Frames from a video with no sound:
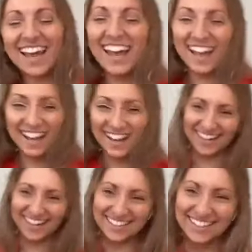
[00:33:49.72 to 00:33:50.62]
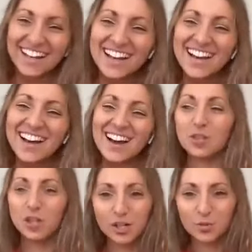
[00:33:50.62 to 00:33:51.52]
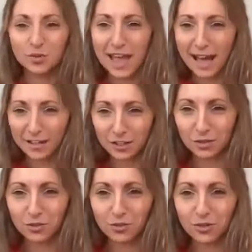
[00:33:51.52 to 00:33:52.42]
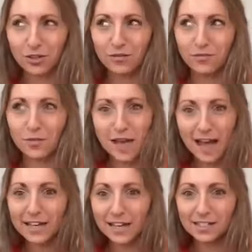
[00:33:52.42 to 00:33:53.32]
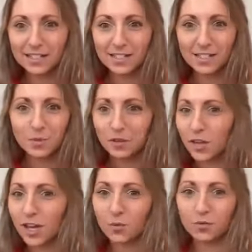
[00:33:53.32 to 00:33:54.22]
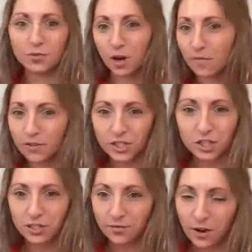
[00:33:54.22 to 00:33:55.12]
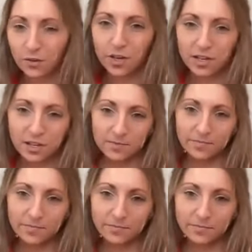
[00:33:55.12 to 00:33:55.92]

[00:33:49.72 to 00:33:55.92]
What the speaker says: And so I'm curious what the attitude from that end has been like, what those conversations have felt like.